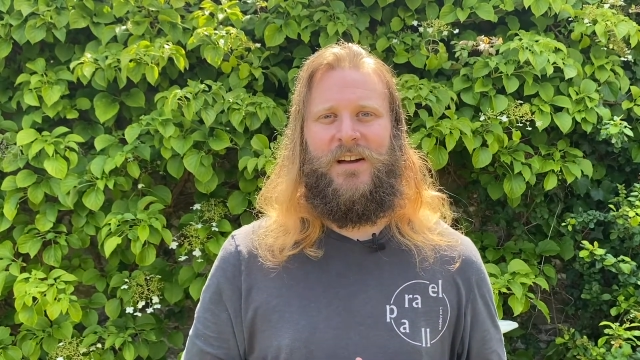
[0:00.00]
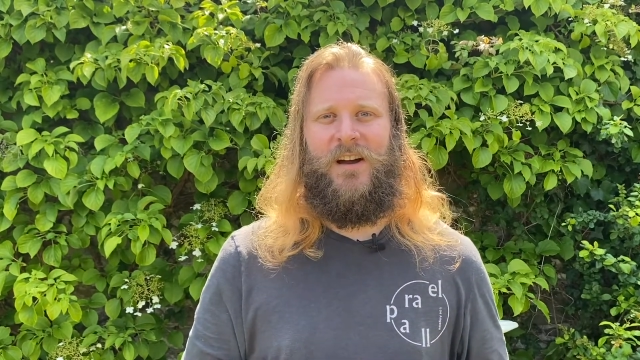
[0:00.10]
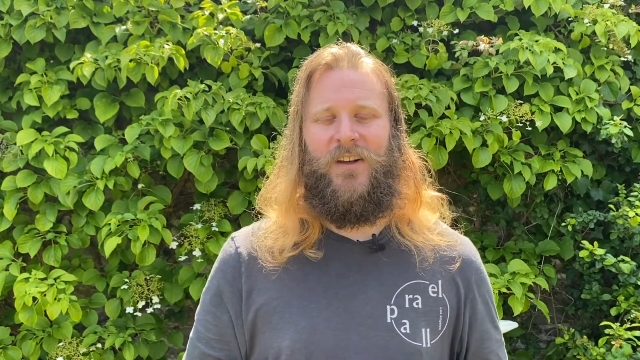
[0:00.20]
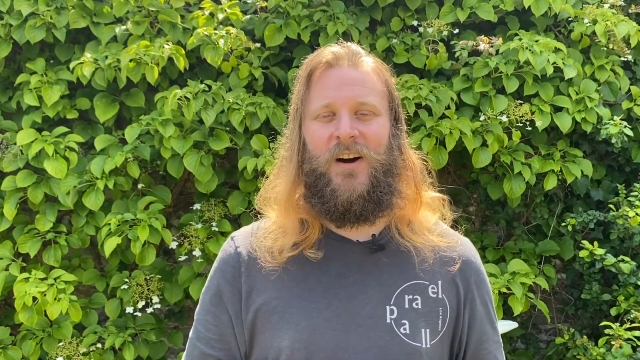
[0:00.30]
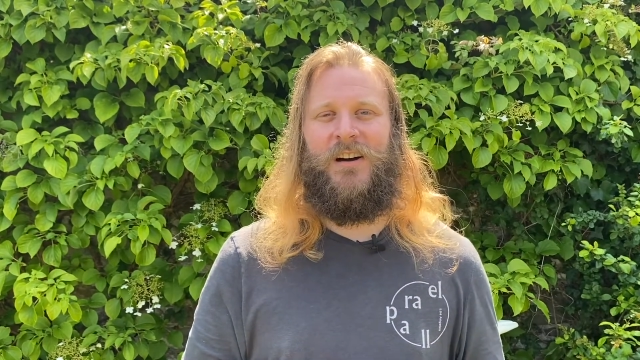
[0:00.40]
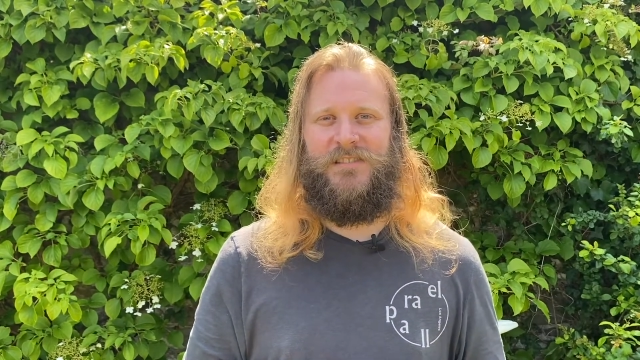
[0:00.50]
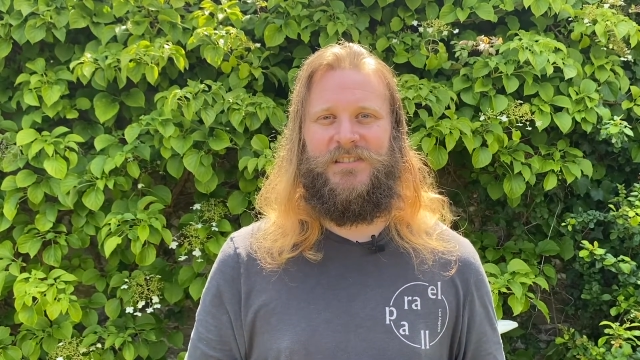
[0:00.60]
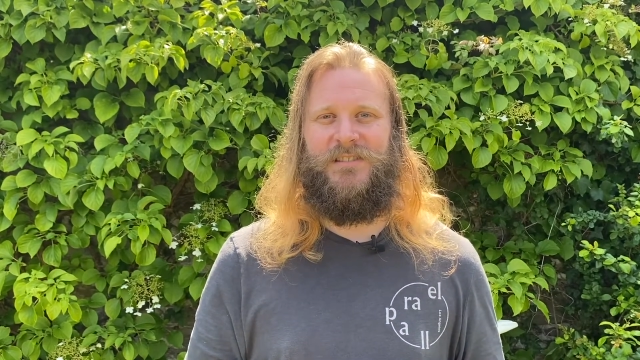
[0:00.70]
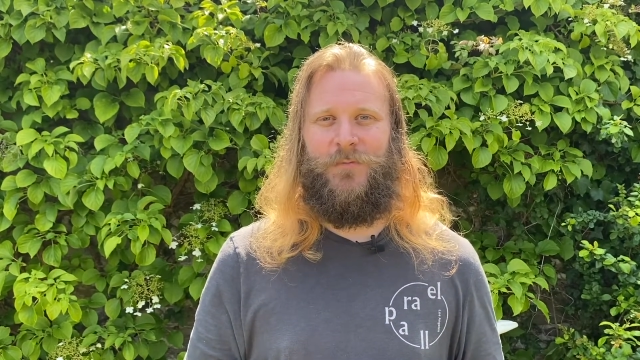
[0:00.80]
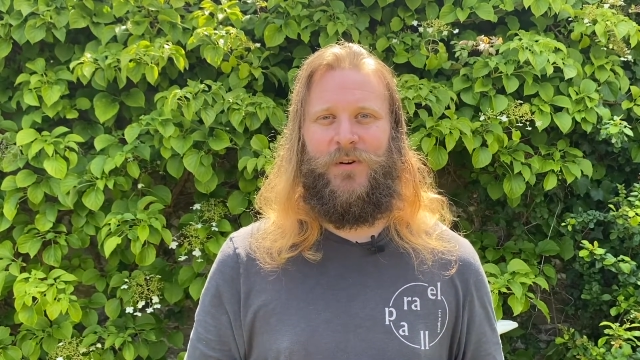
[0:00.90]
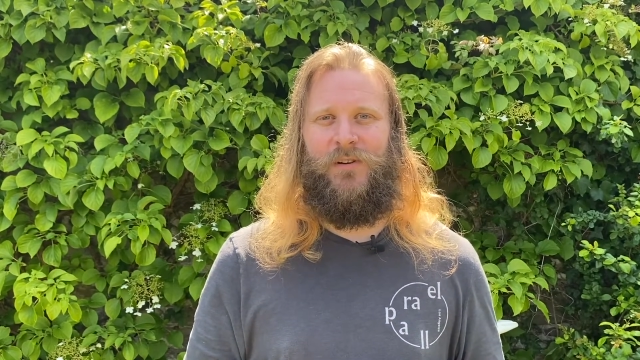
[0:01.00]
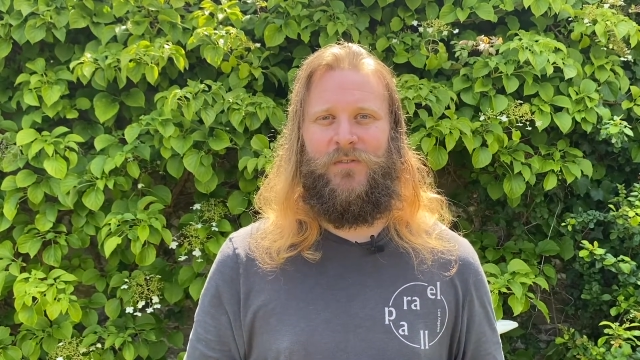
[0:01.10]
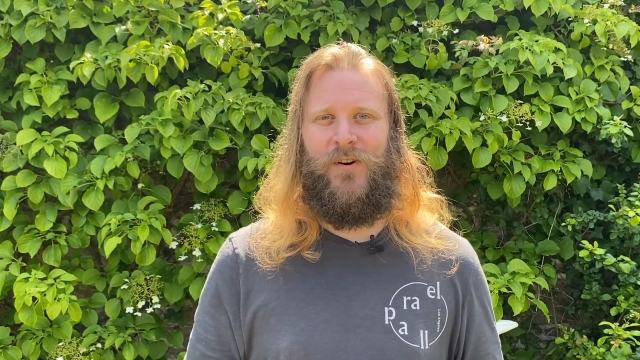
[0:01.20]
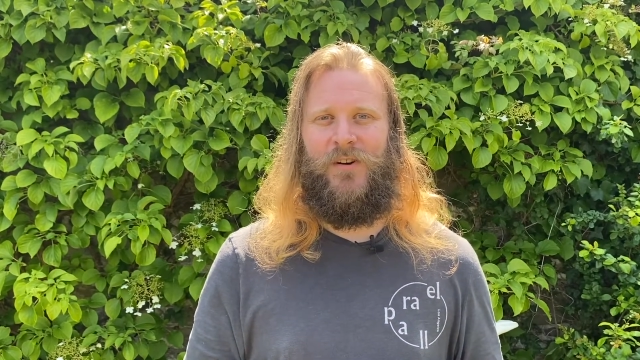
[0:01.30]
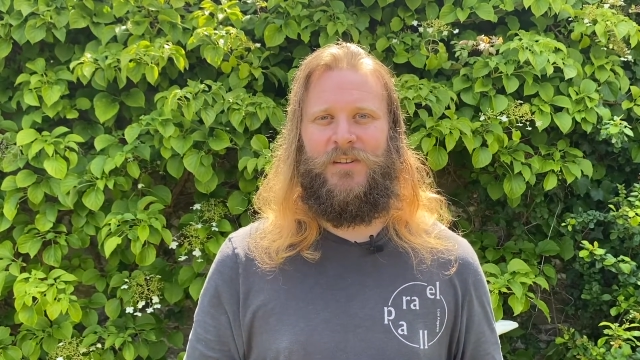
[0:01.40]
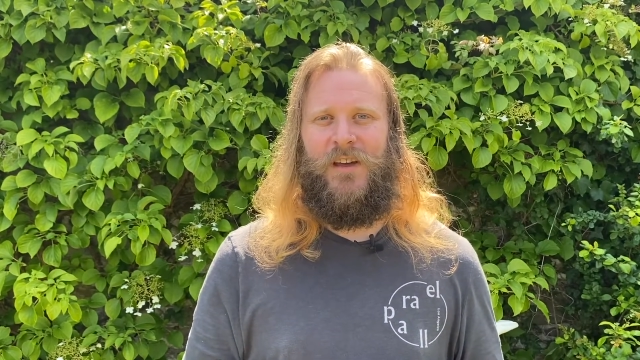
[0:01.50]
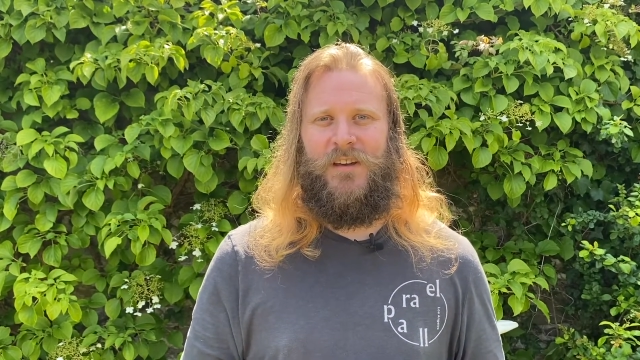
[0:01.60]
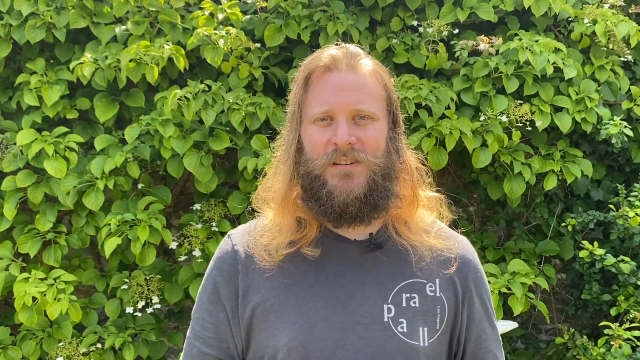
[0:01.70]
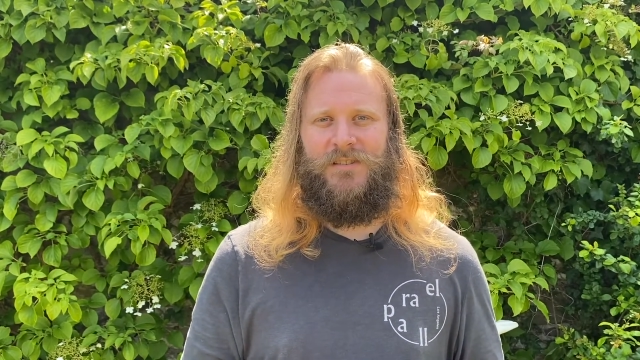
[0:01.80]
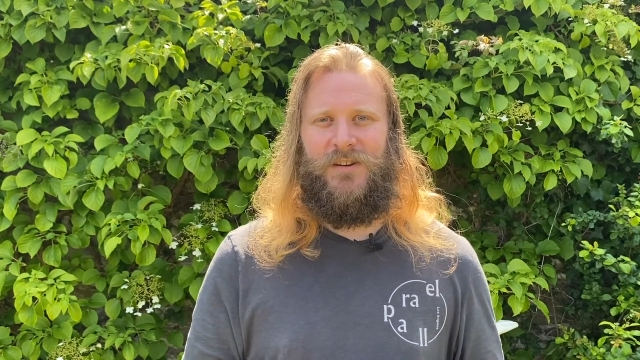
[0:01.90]
and ask the Spirit of God
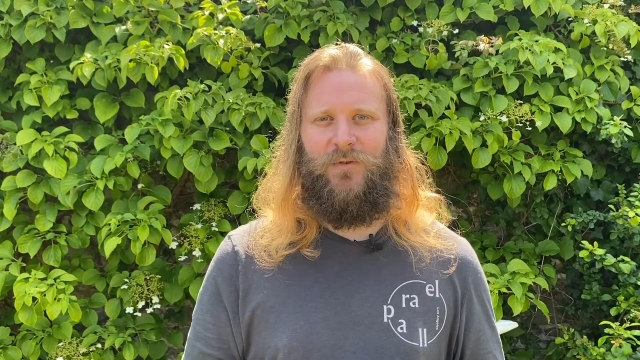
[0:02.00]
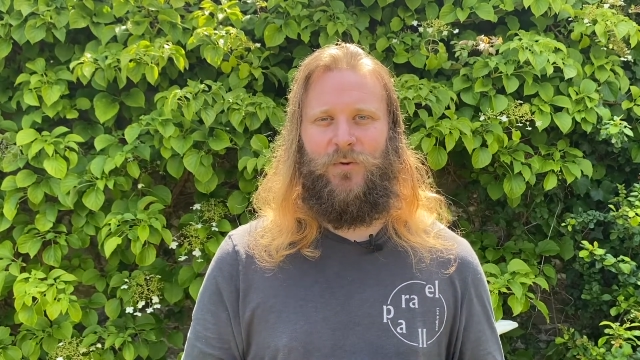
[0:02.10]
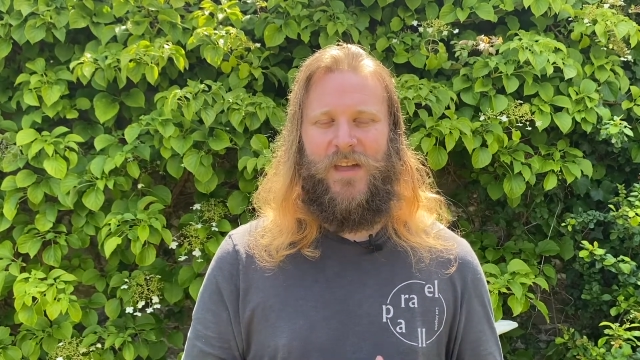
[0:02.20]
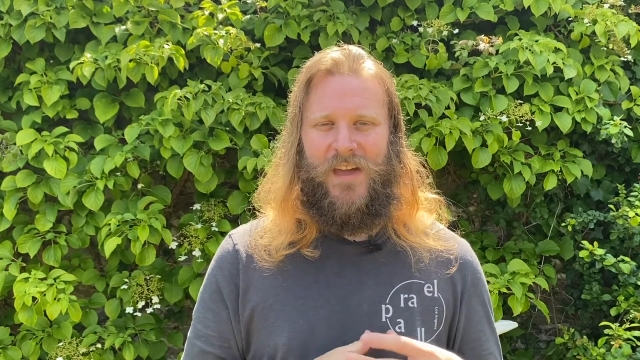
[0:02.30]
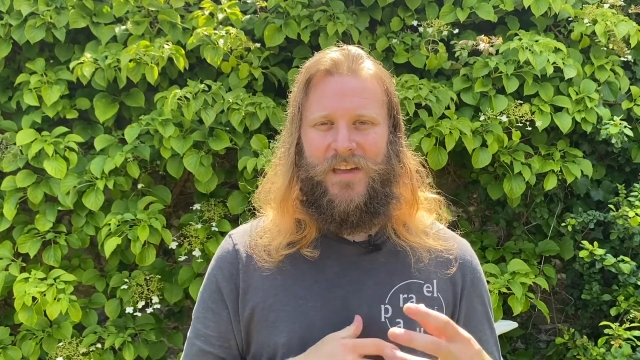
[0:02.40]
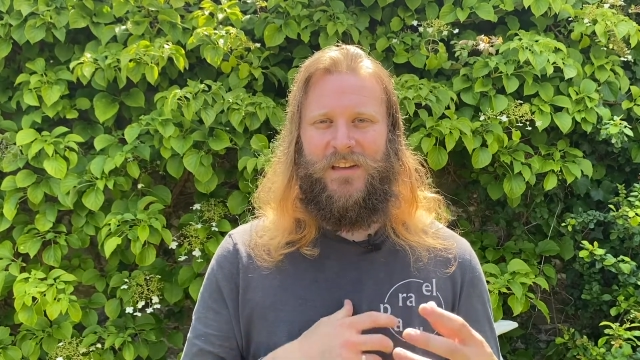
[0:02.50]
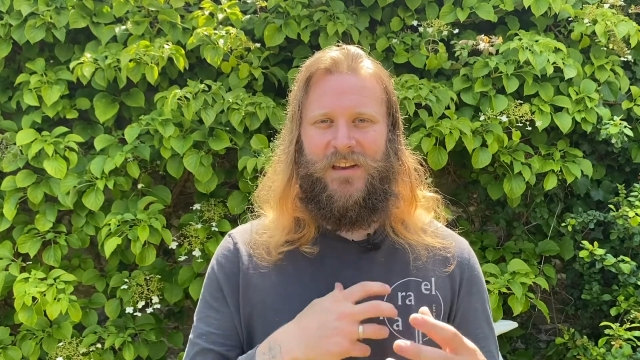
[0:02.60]
to create